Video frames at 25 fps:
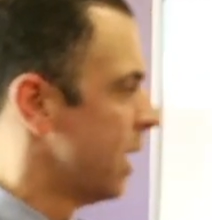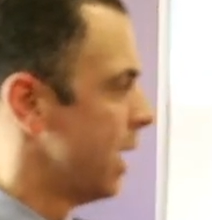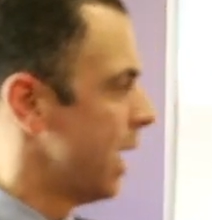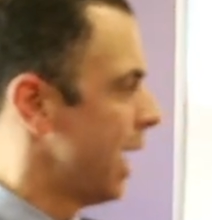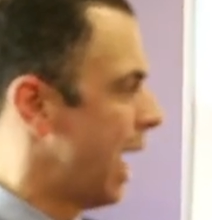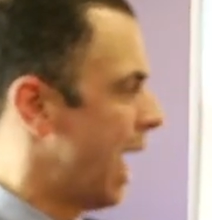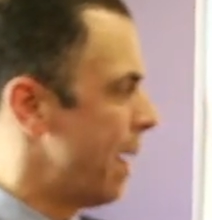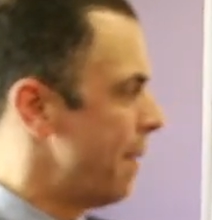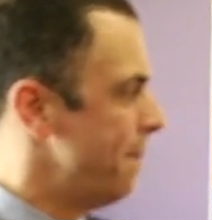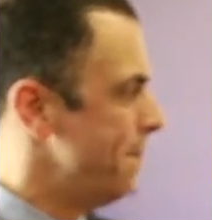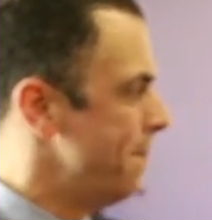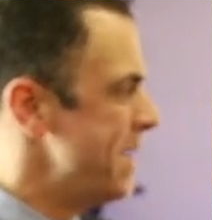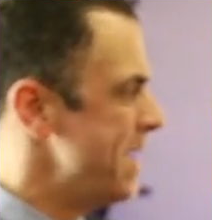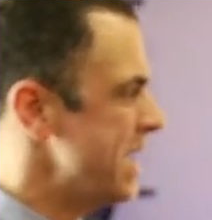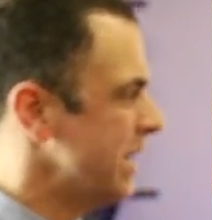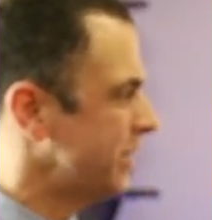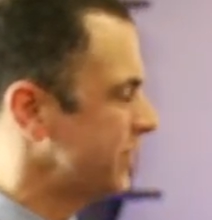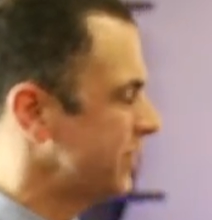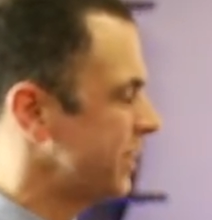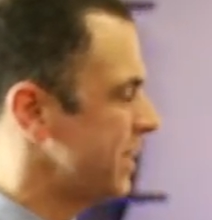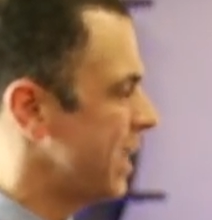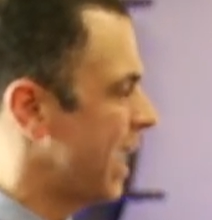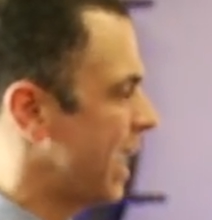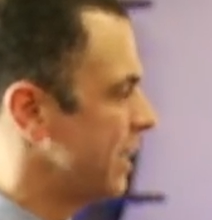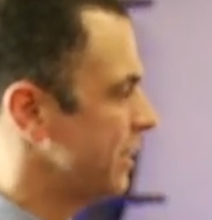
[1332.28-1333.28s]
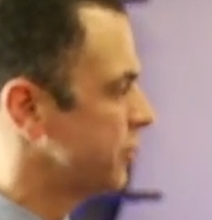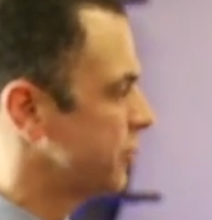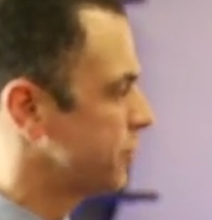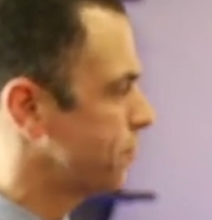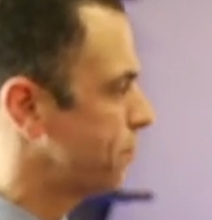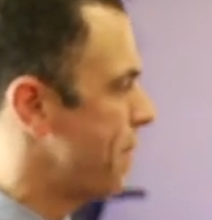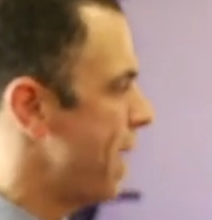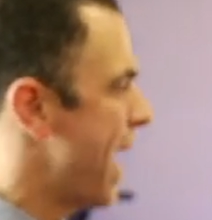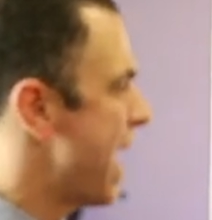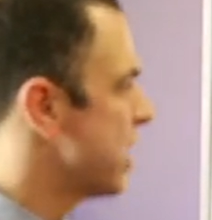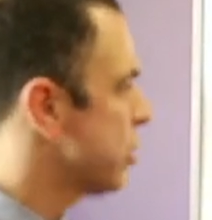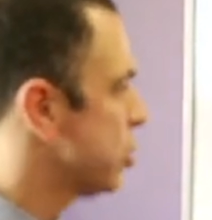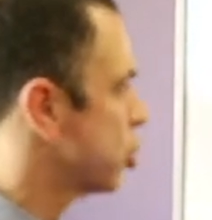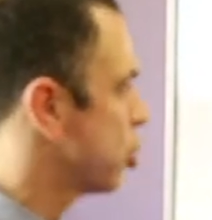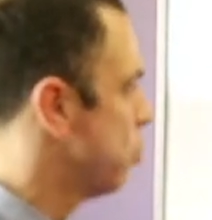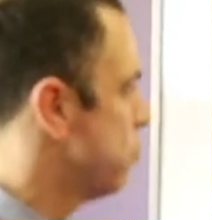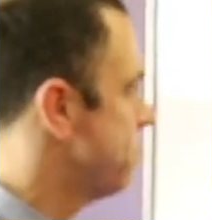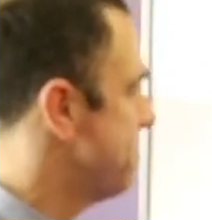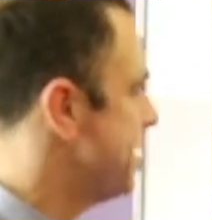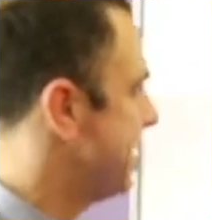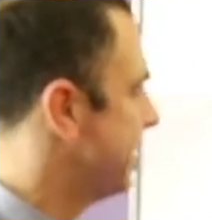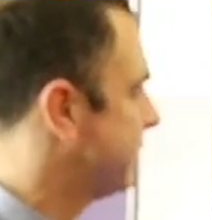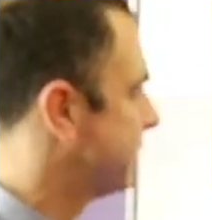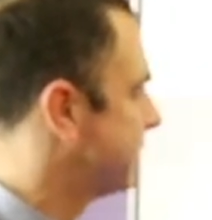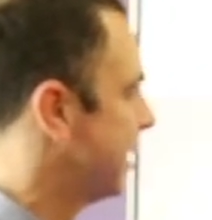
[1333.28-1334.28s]
a meeting, a special
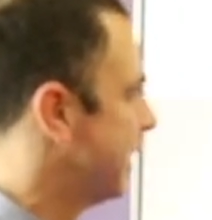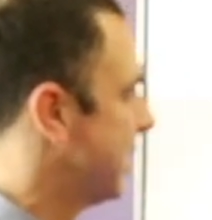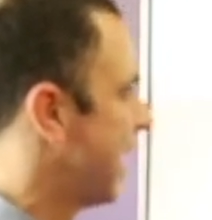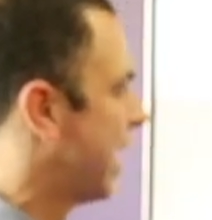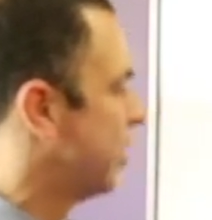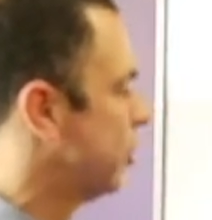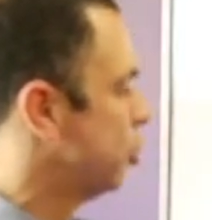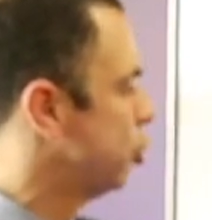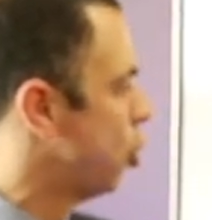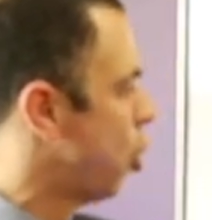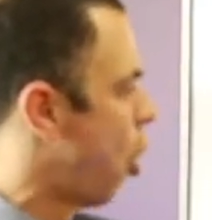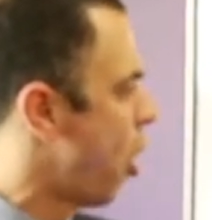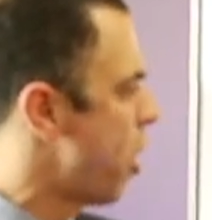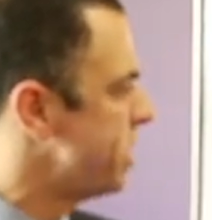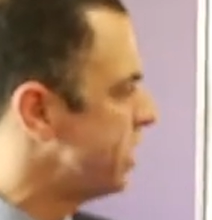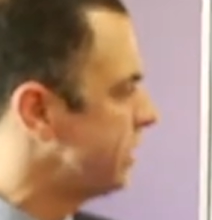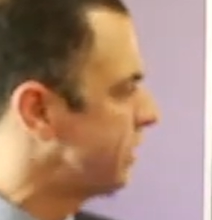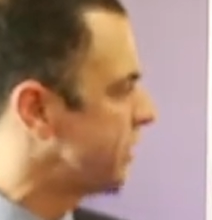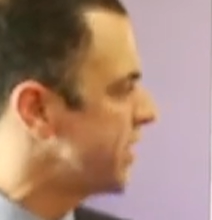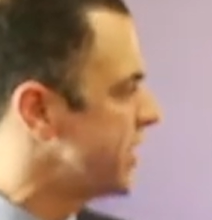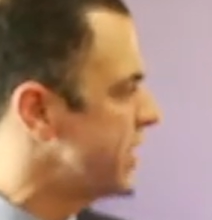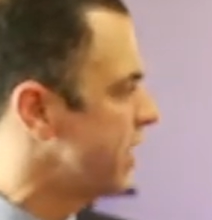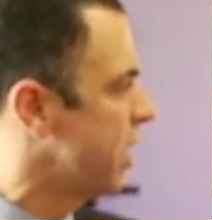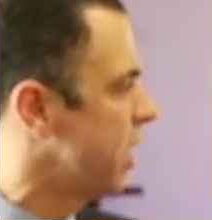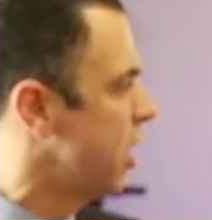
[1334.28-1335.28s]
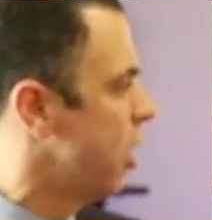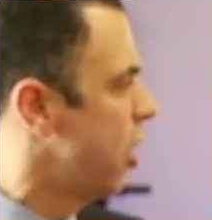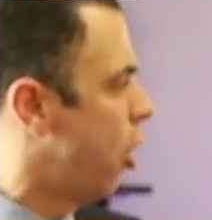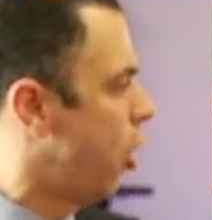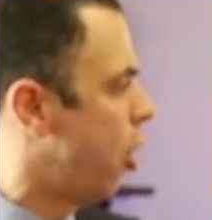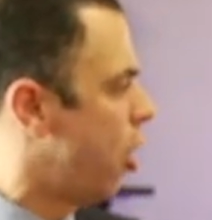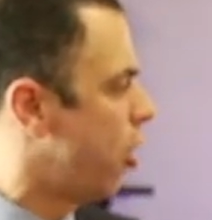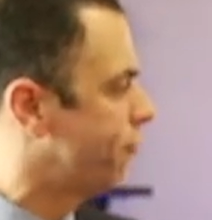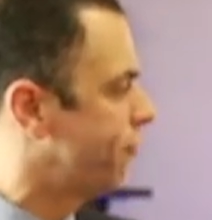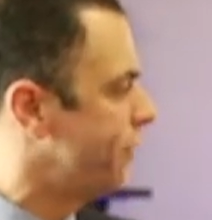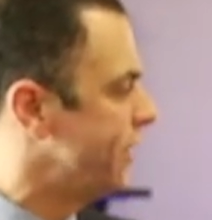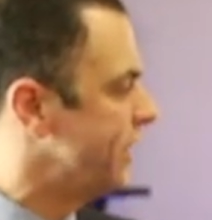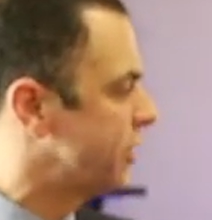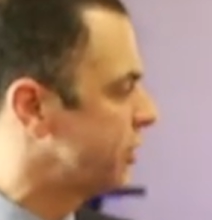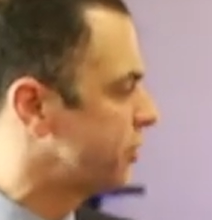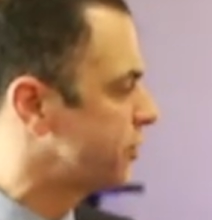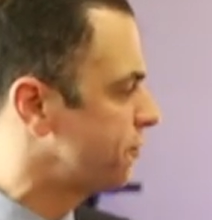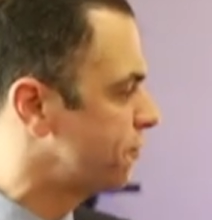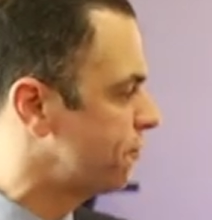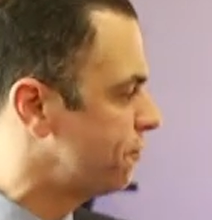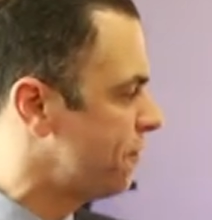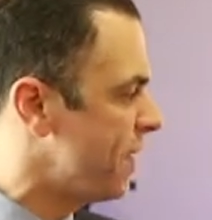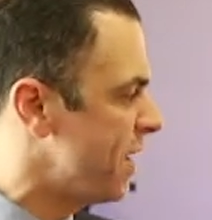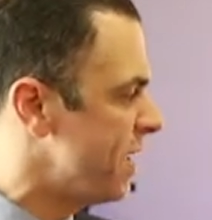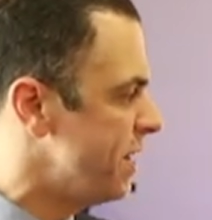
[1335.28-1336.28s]
meeting, anointing of it's
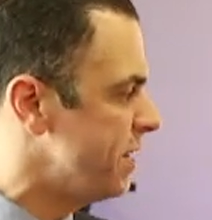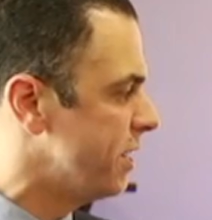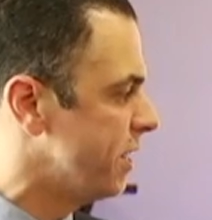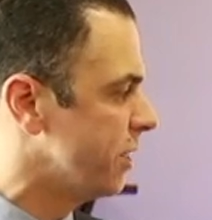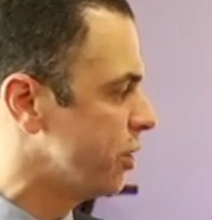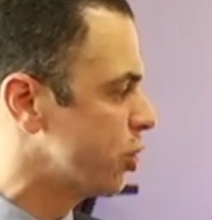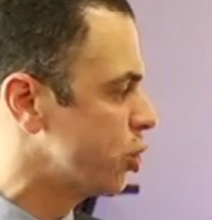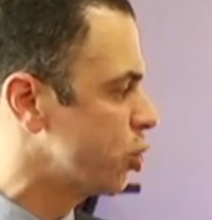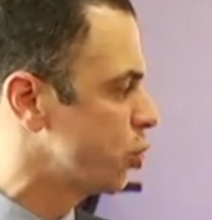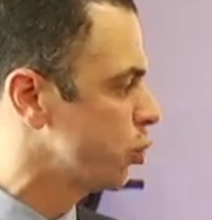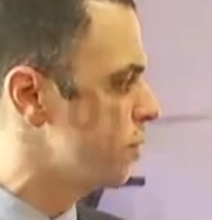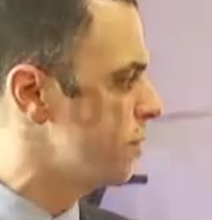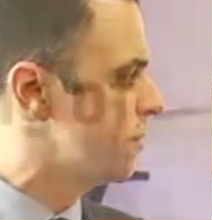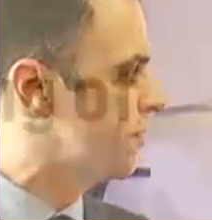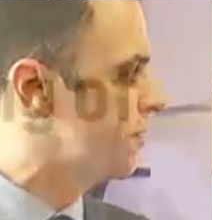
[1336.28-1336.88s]
finished with